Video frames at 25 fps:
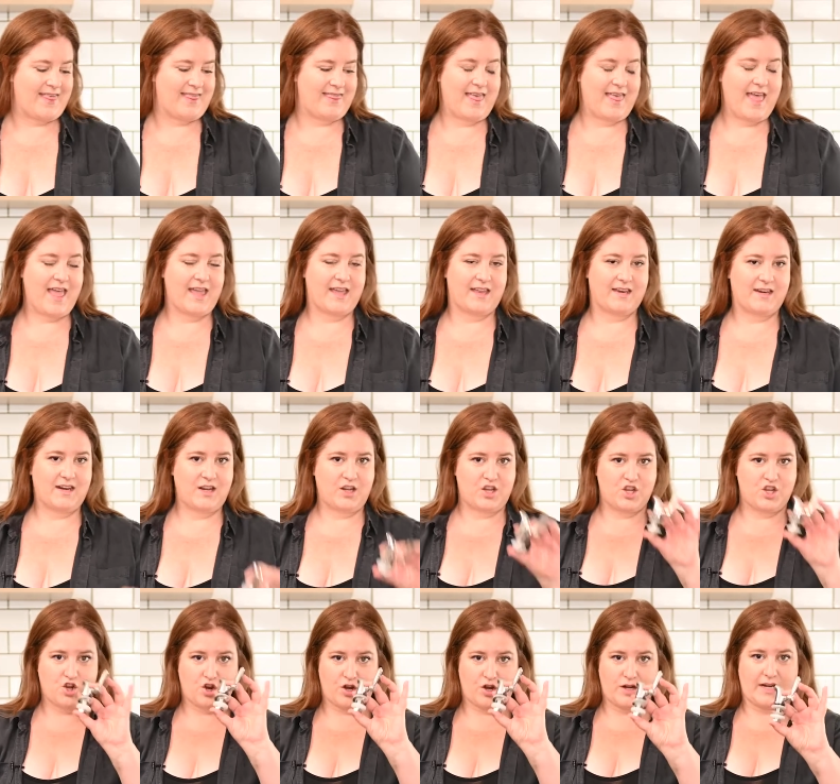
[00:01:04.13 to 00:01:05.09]
Then
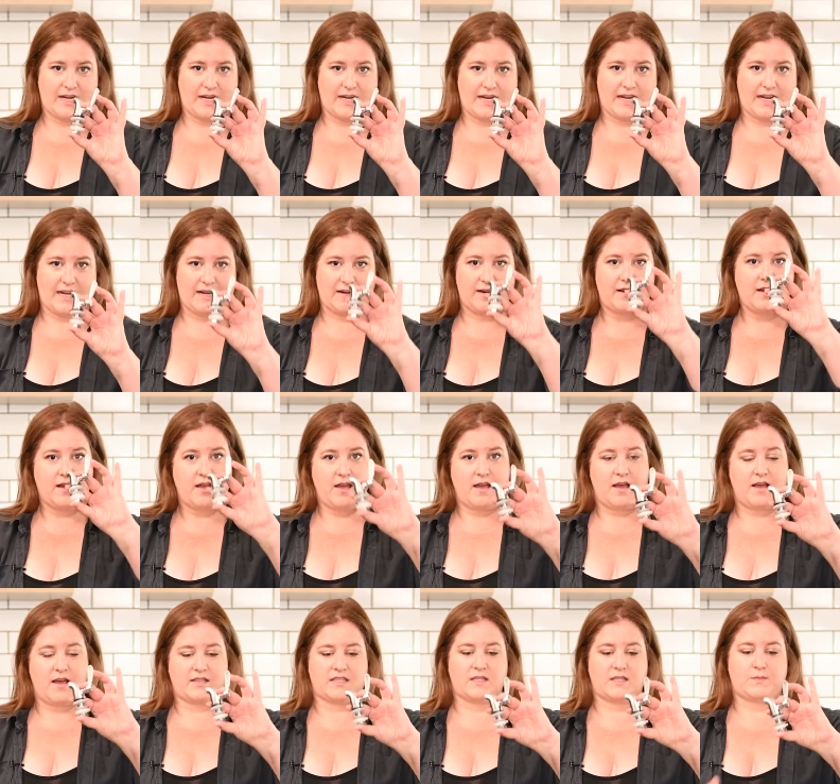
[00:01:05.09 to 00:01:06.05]
you're gonna need
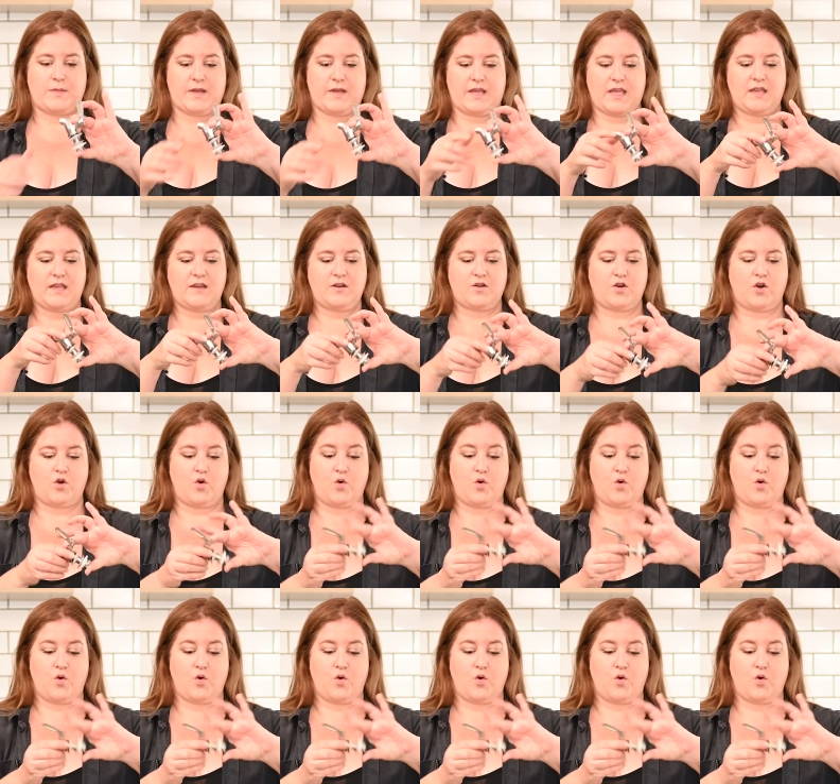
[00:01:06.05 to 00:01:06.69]
a spigot